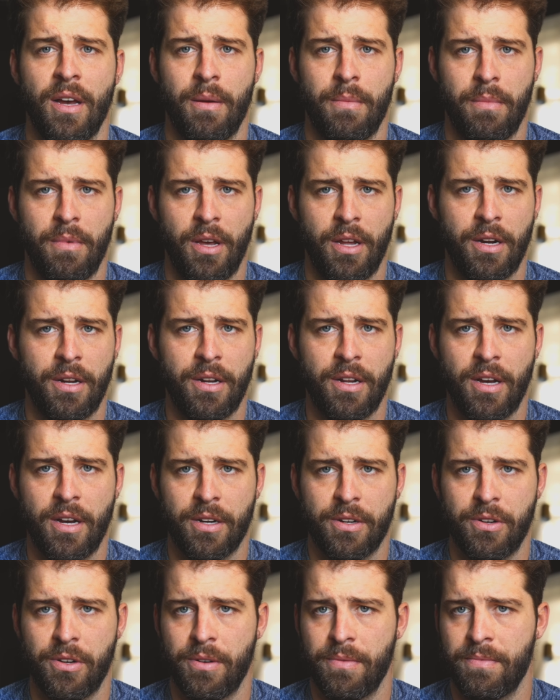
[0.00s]
I'm not a
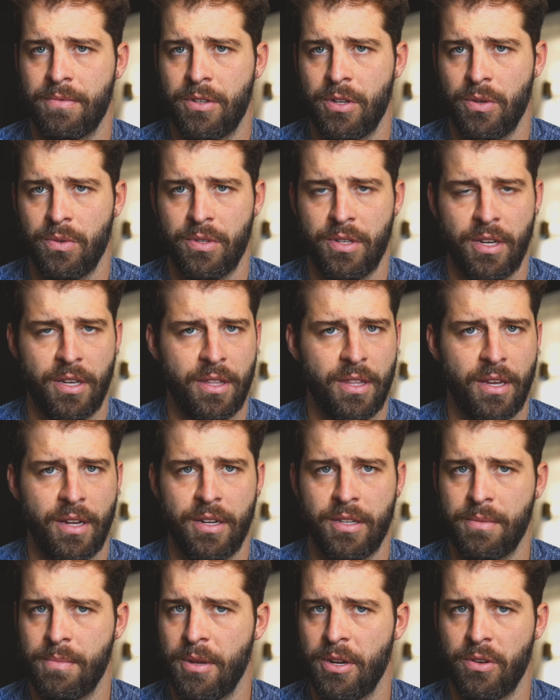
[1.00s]
doctor. Don't take that
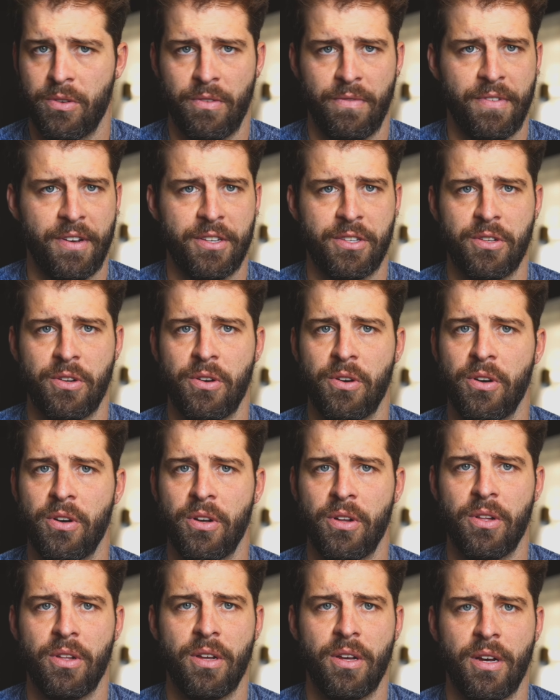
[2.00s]
as medical advice at
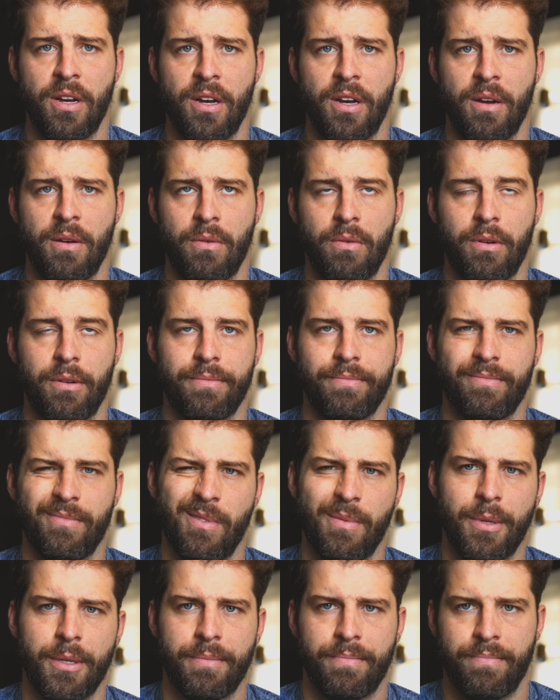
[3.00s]
all. Well,
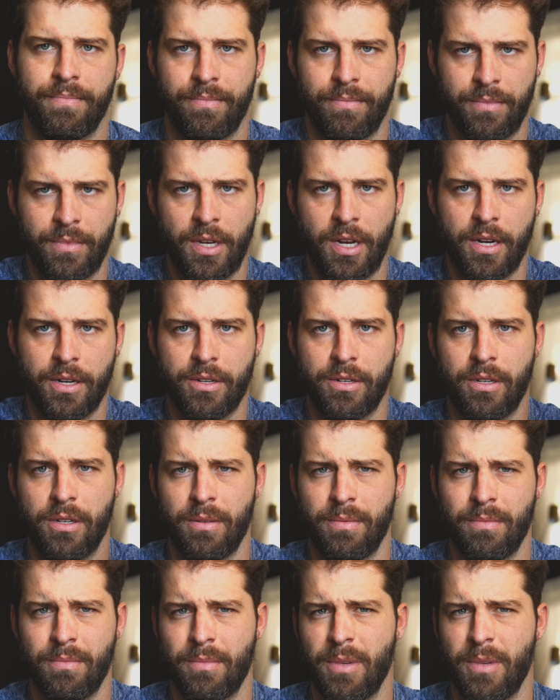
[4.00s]
I'm a doctor.